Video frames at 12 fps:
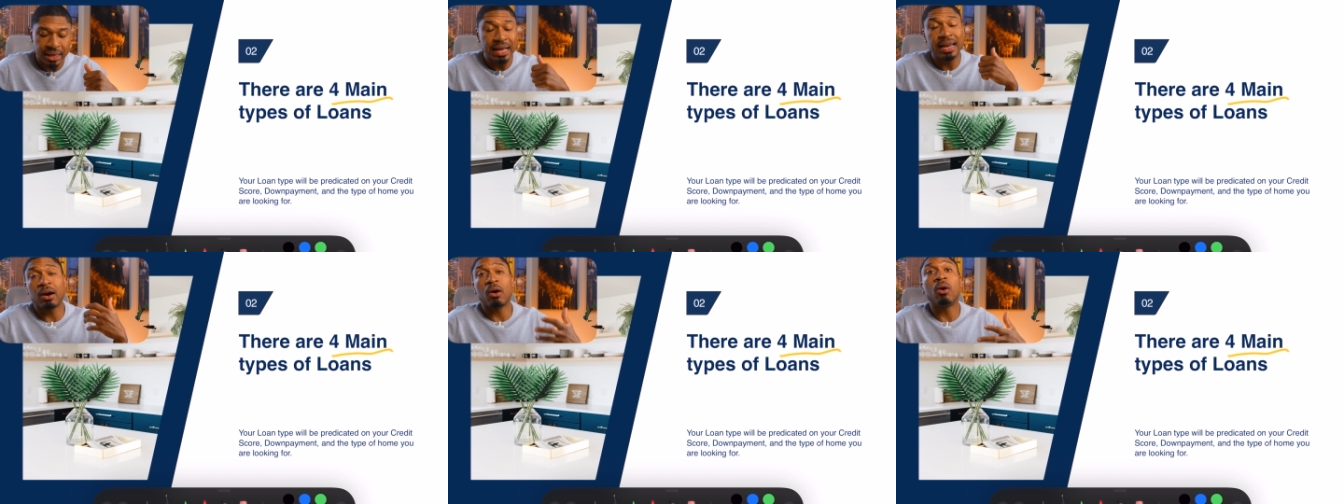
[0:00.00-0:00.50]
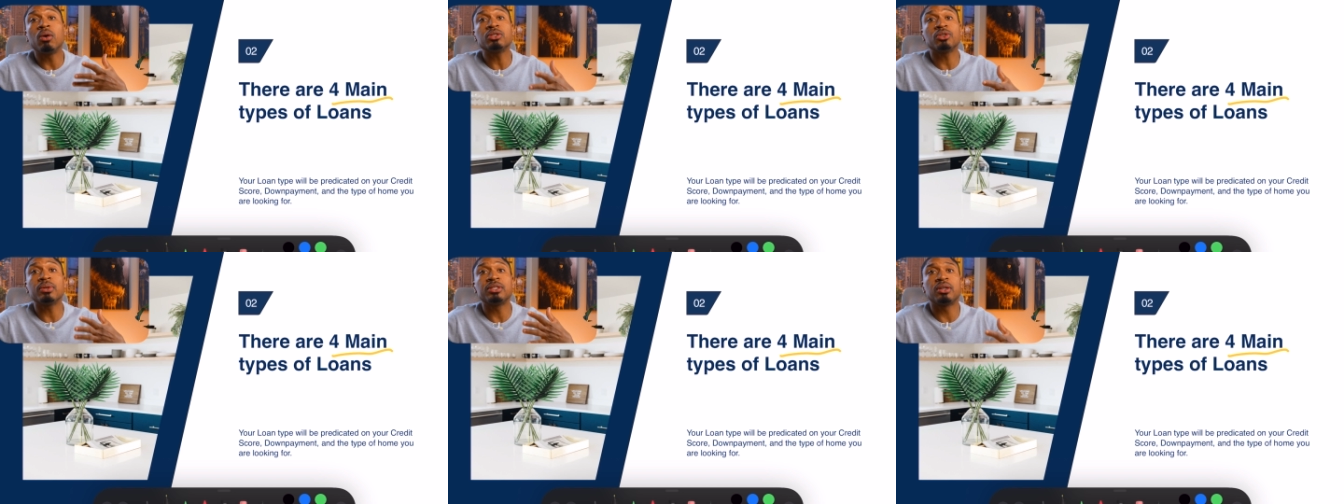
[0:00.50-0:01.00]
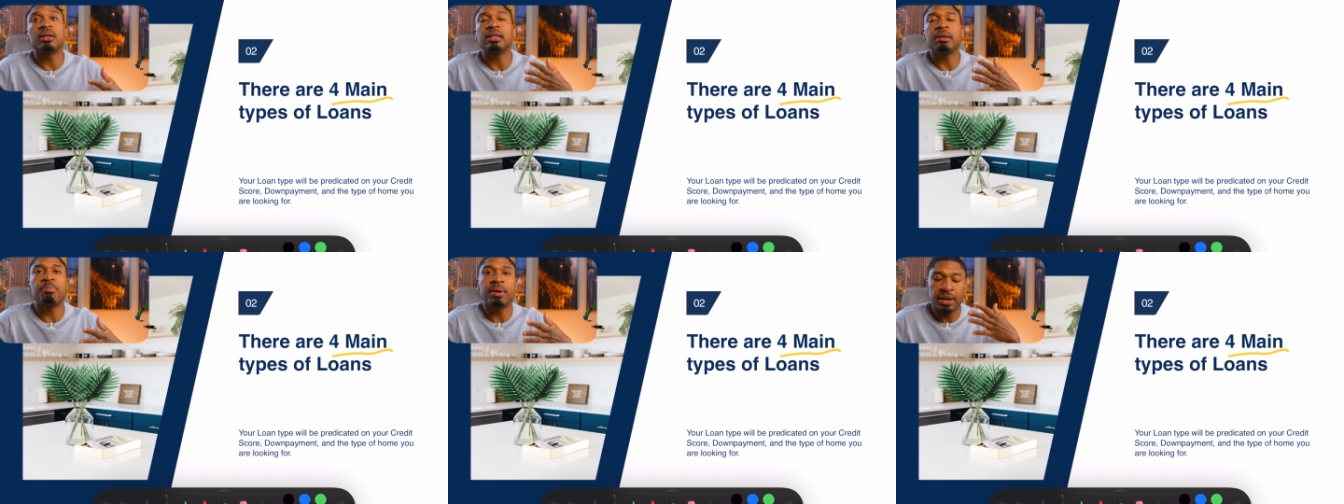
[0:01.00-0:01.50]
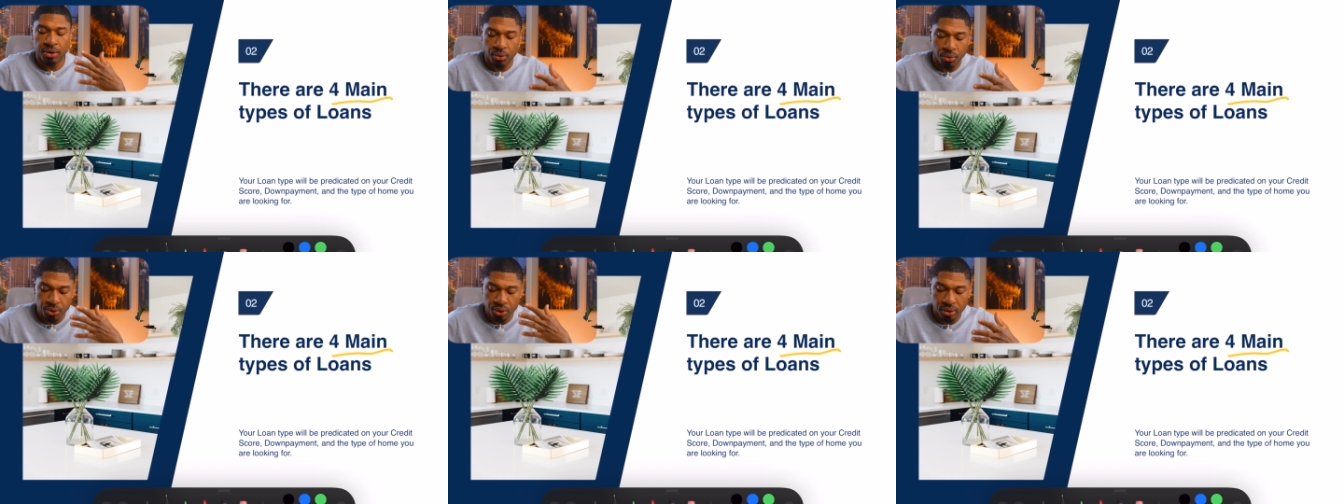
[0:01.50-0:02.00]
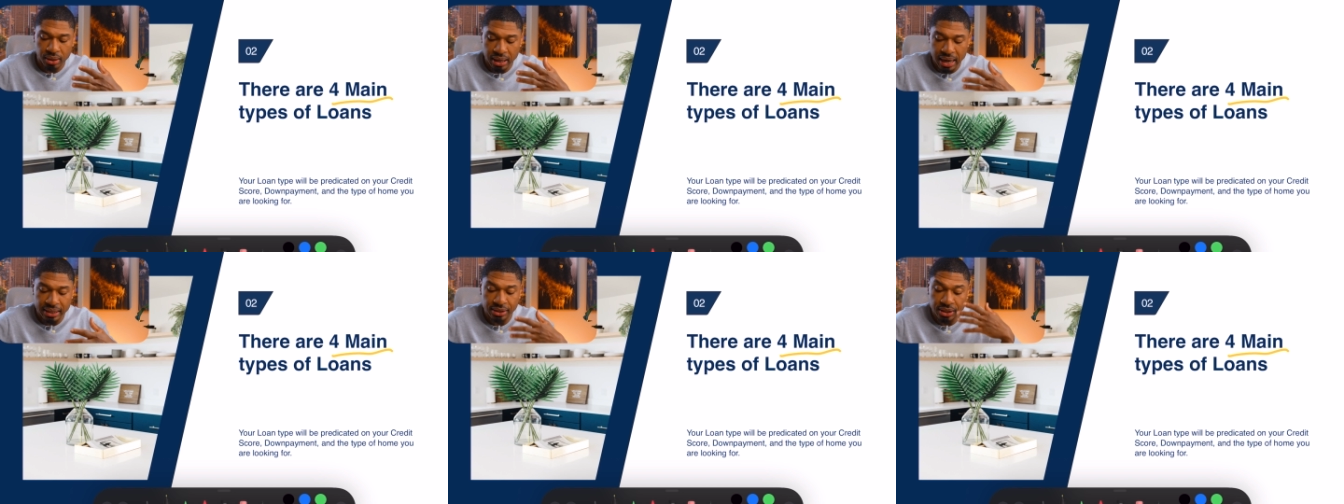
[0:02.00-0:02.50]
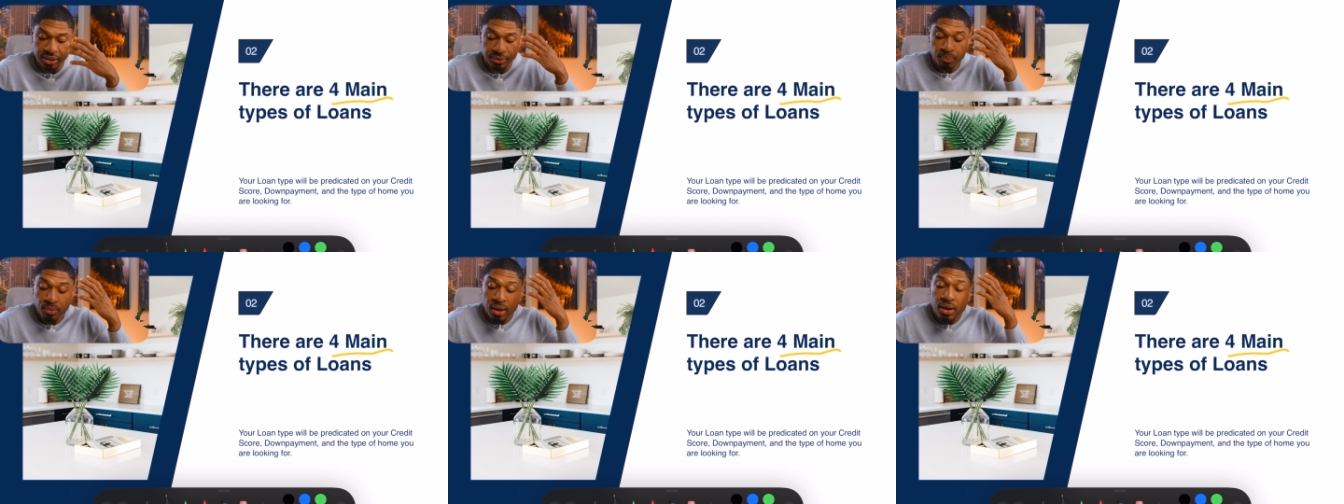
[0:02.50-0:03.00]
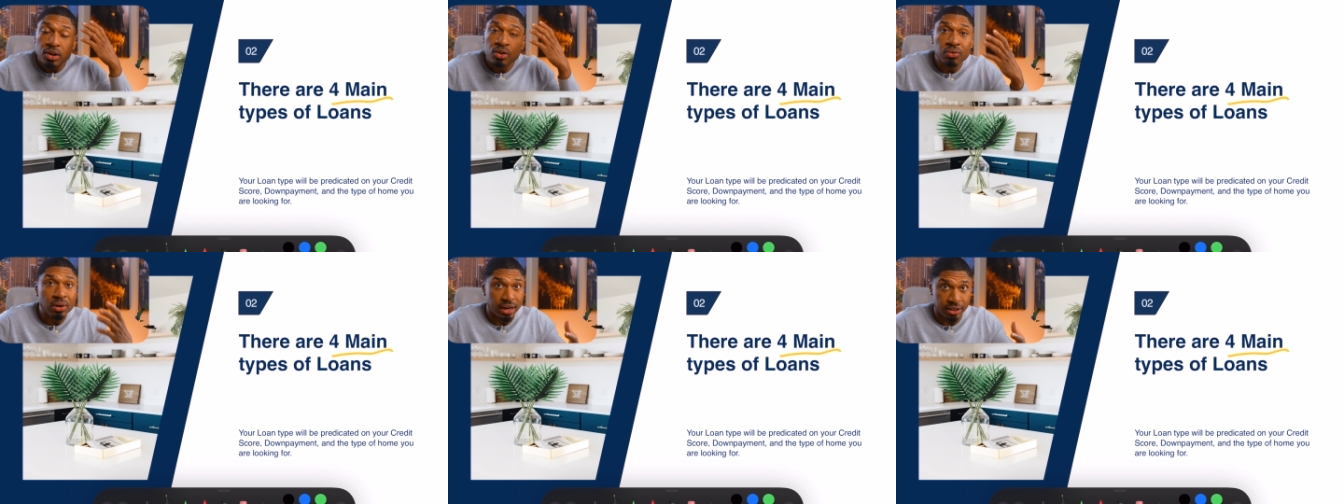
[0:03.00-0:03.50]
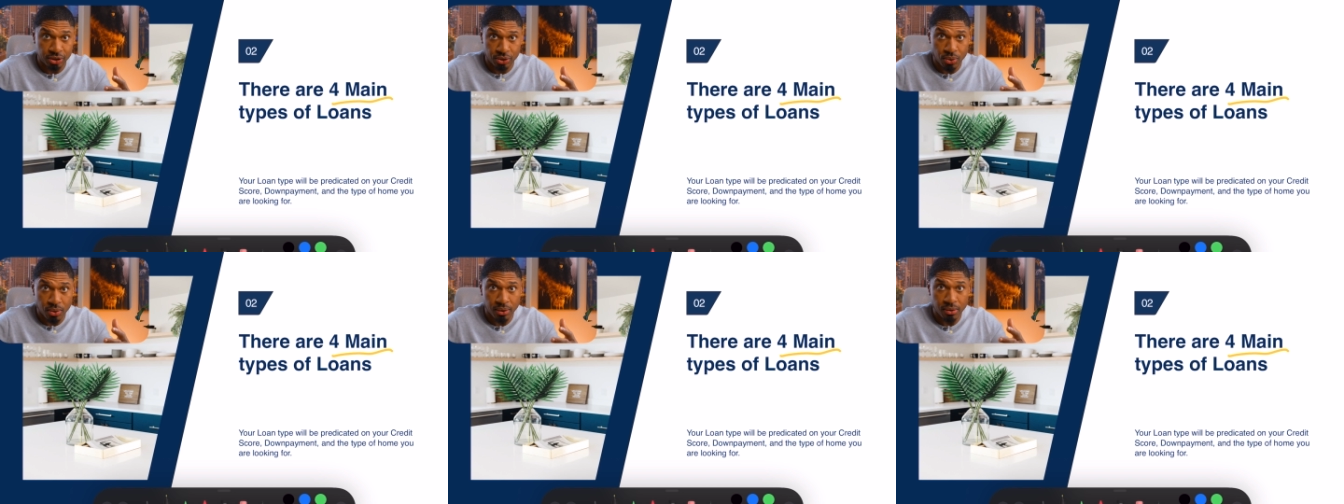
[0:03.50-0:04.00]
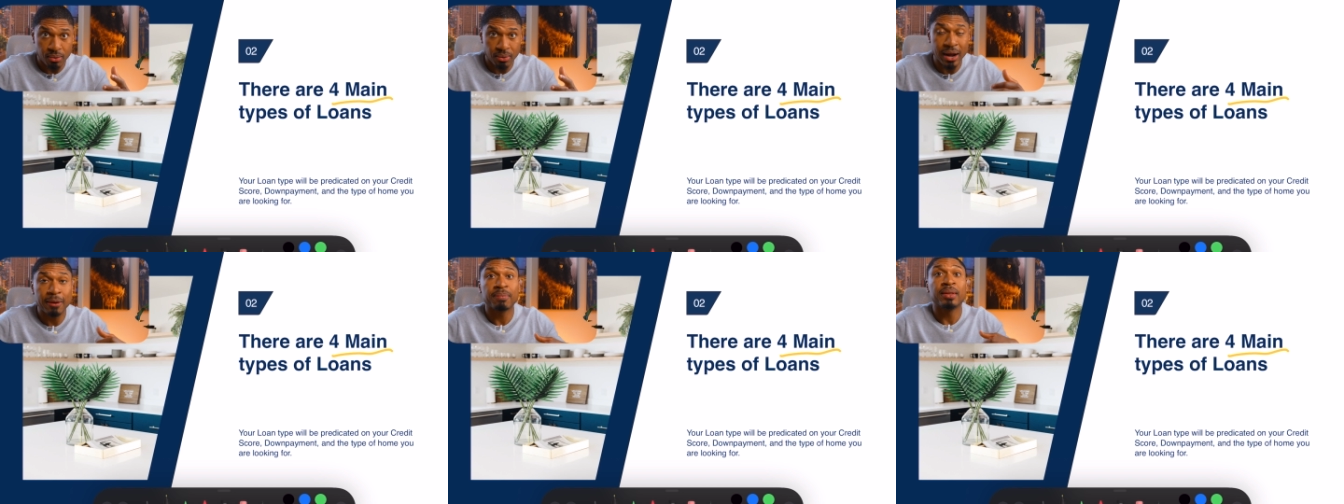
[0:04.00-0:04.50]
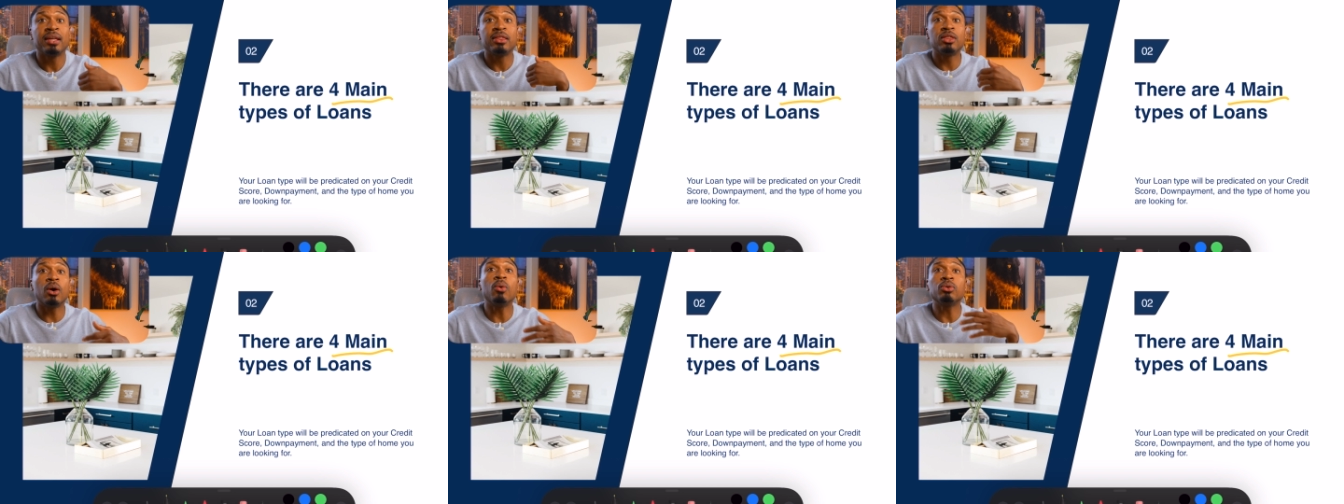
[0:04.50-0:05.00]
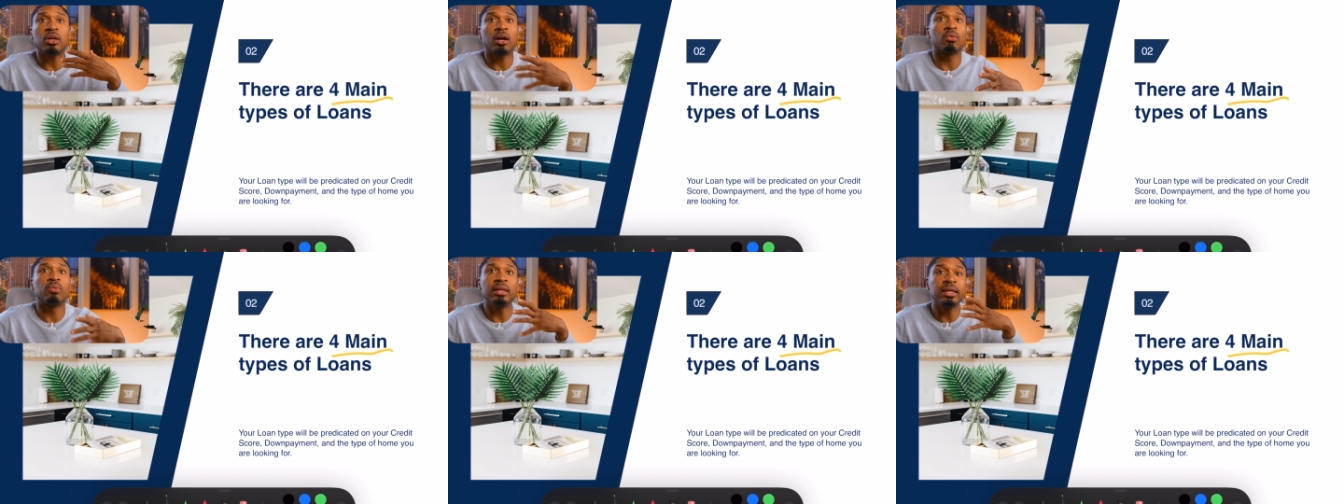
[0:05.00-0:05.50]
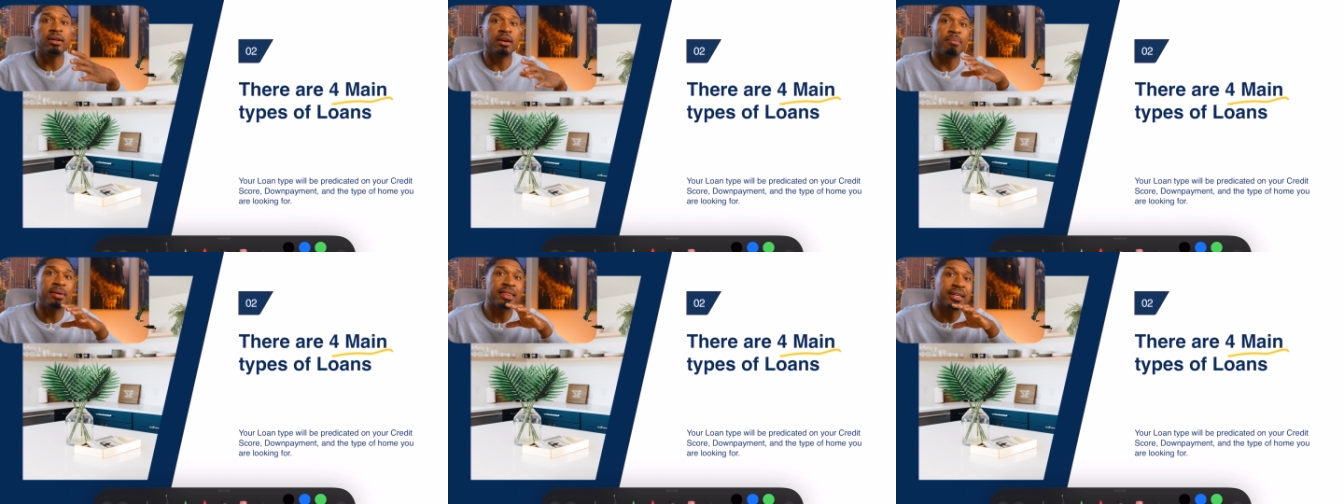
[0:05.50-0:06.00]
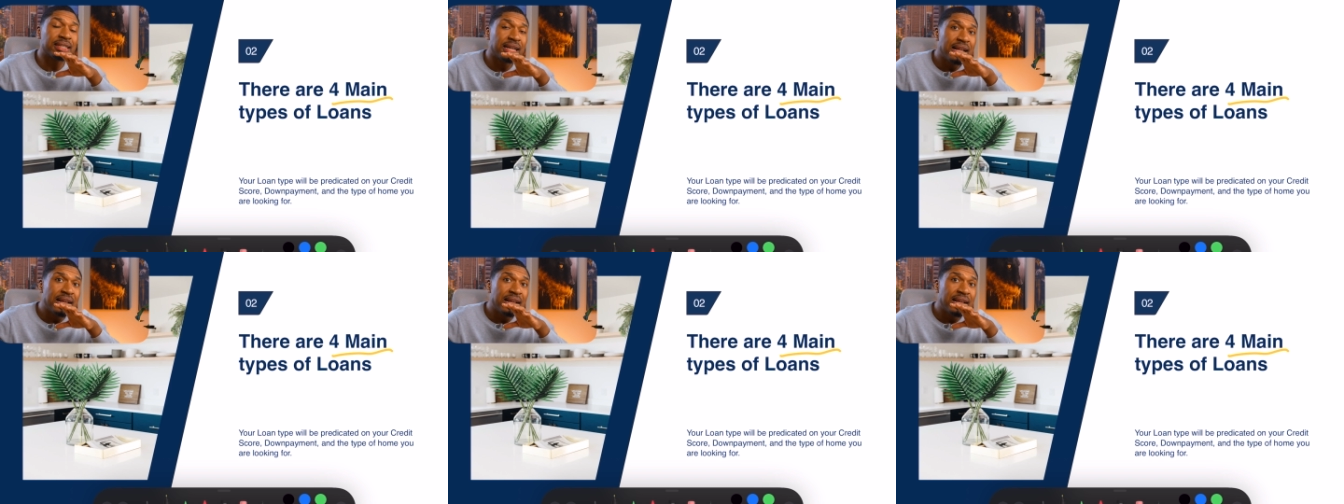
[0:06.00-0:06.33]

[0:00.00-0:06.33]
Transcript: And it also is going to depend on your guys' credit score, right? Those are really going to be the